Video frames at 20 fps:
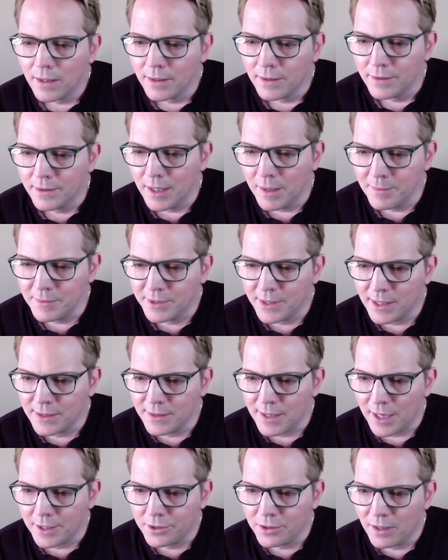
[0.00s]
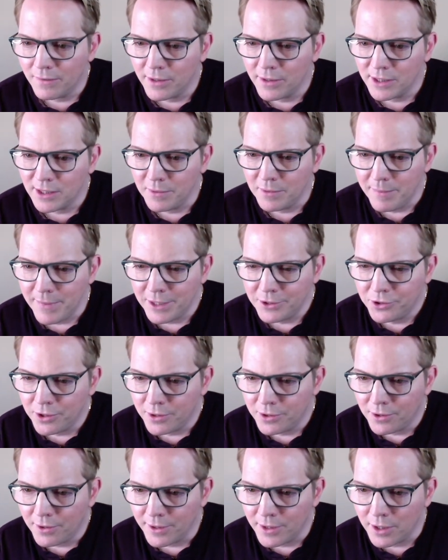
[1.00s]
Tim says, not sure if this will be
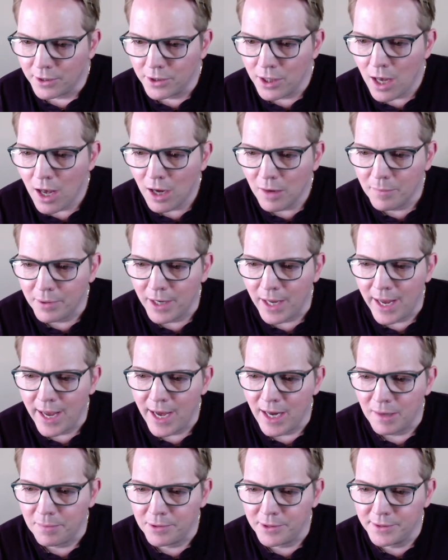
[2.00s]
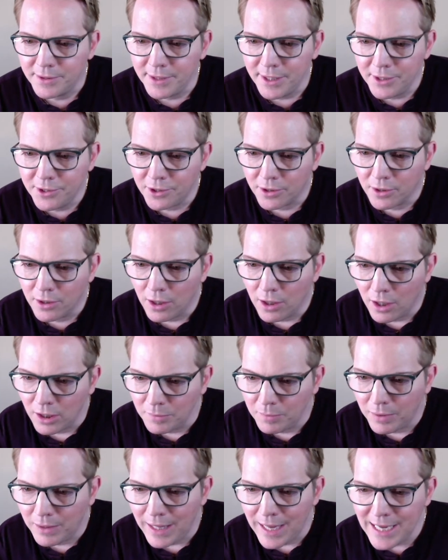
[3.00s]
mentioned during your talk, but I had a procedure
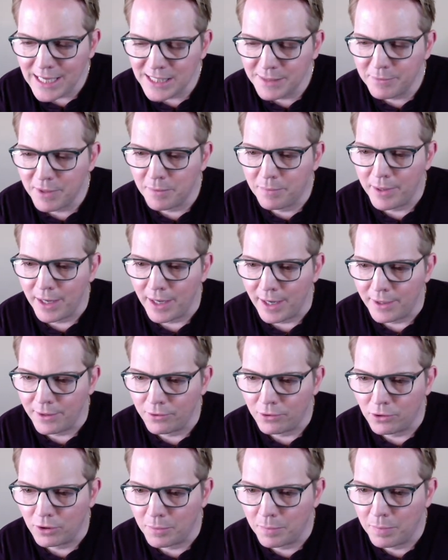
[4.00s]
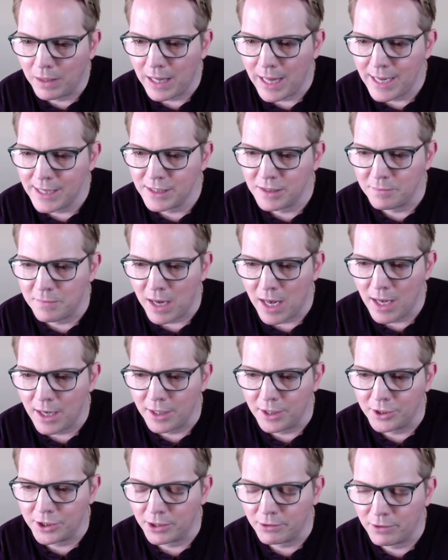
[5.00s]
called plasma pen or
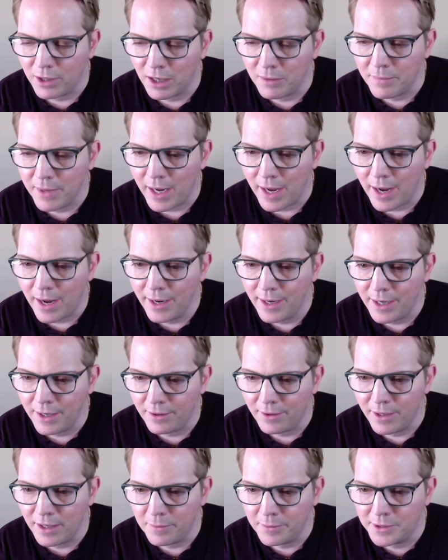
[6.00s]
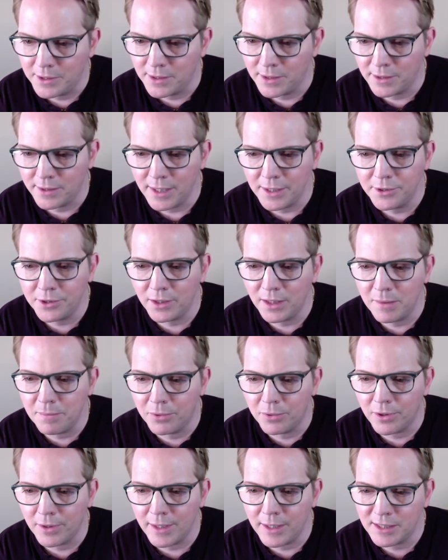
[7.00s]
plasmage around my eye area, which is essentially
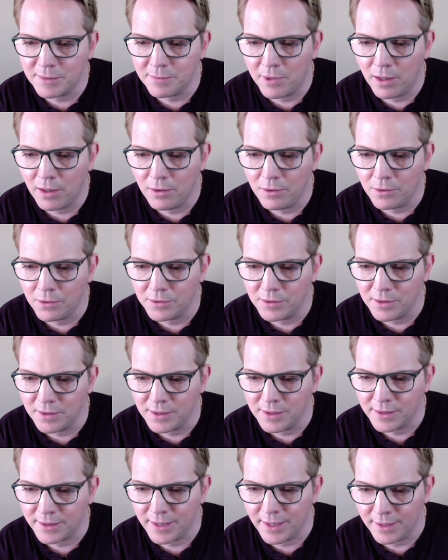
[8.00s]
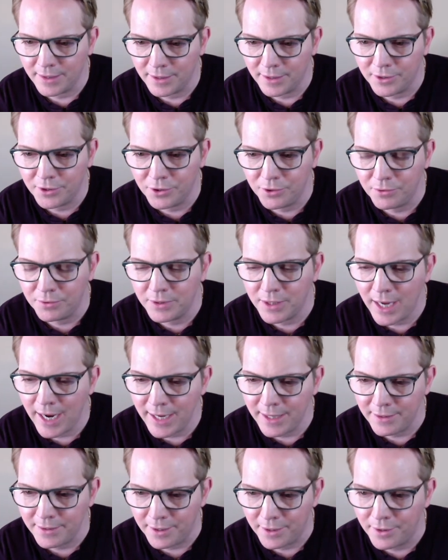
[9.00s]
burning small holes in the skin to
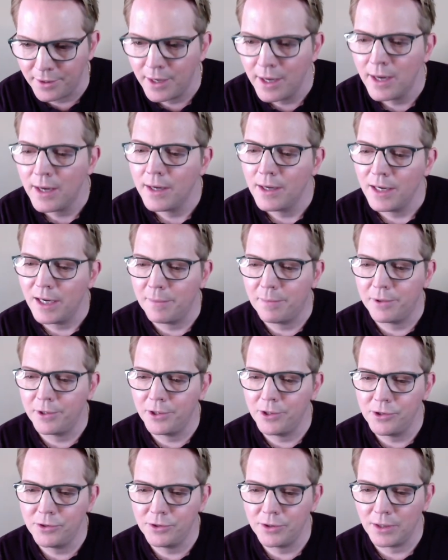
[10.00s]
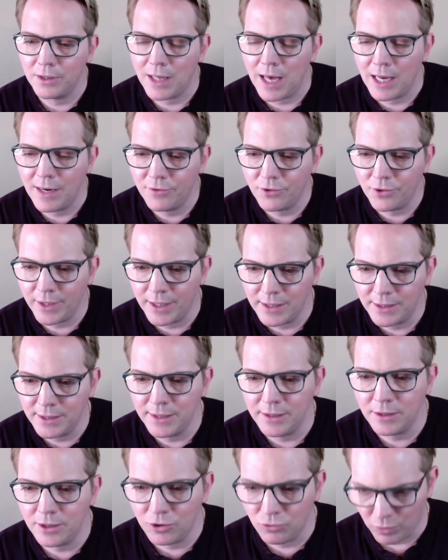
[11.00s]
tighten it. It produced a lot of
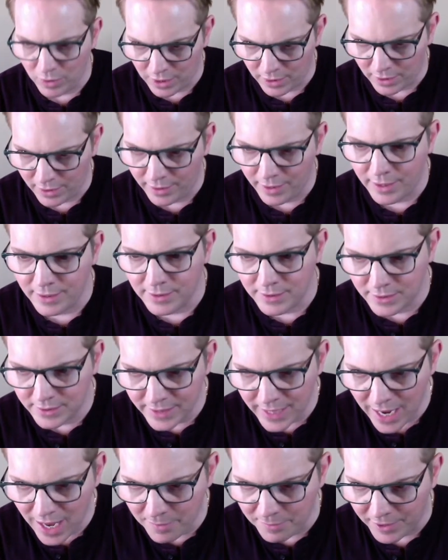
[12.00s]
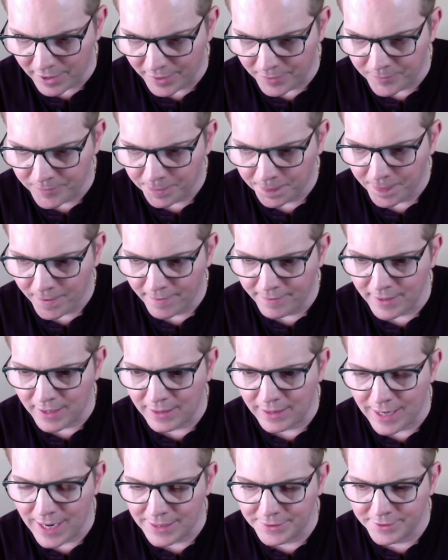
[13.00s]
transient swelling and scabbing that
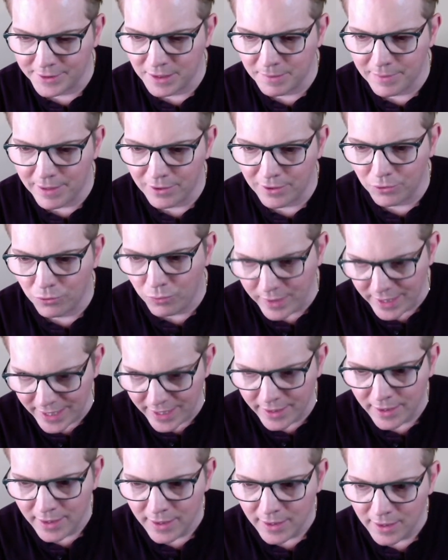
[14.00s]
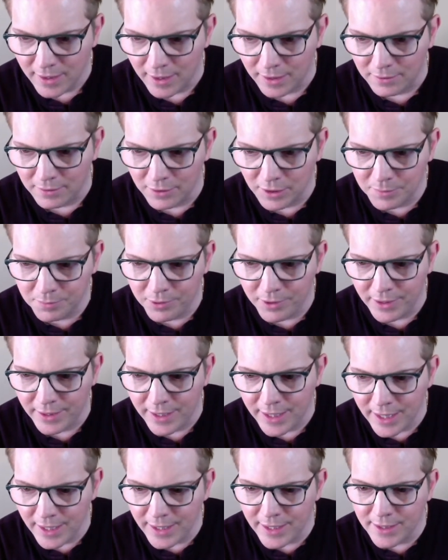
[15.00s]
lasted about a week. It looked pretty
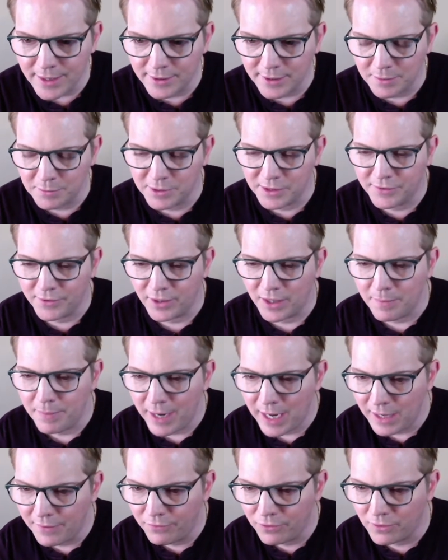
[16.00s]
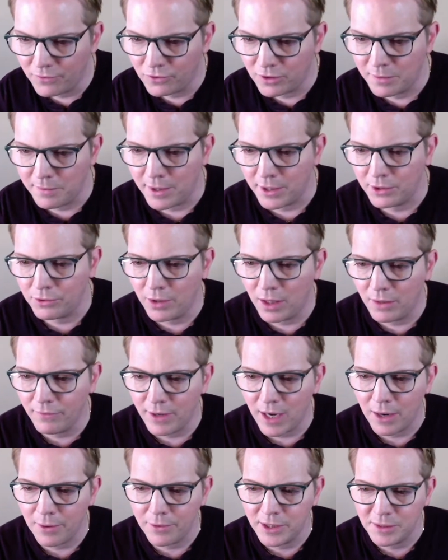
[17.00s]
hideous and was very painful for about 12
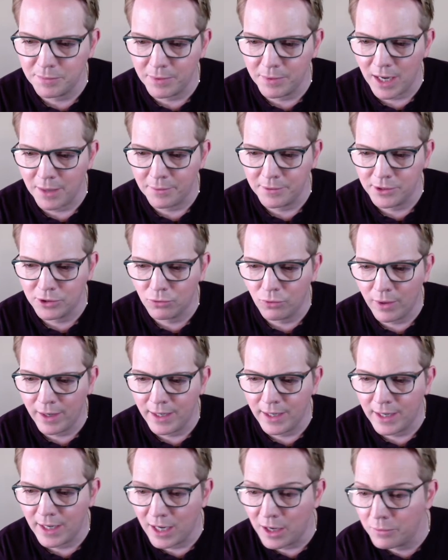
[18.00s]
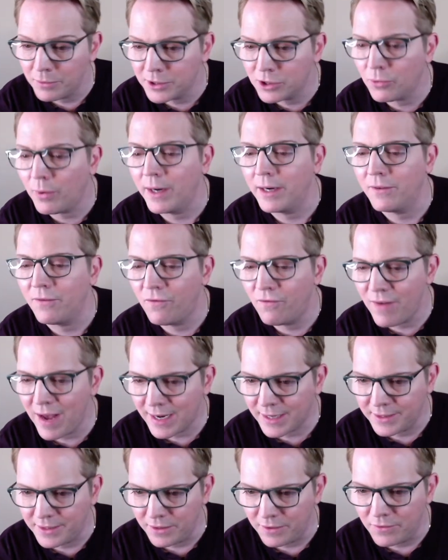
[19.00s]
hours, but I was quite it was quite
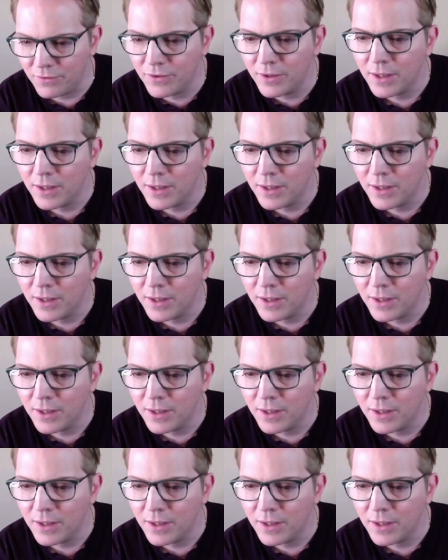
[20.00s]
effective.